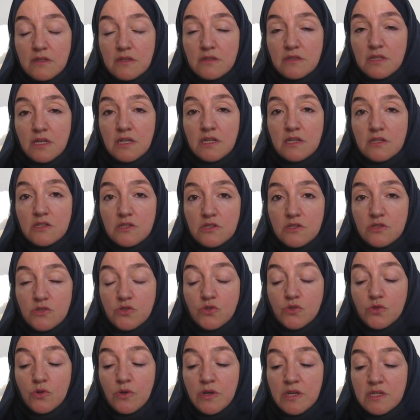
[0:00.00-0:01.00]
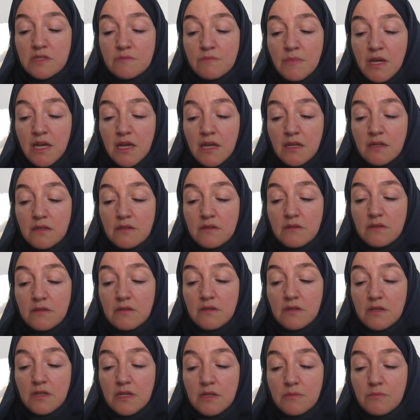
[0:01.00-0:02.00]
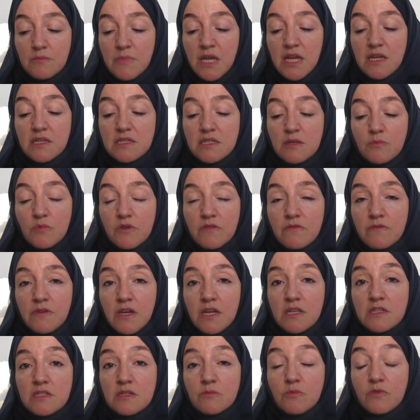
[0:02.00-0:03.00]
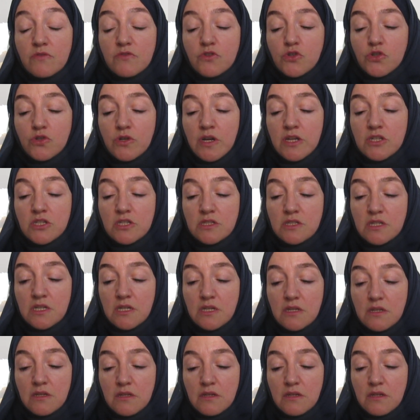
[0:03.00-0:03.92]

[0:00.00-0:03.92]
then it destroys man, makes him a victim of tragedy.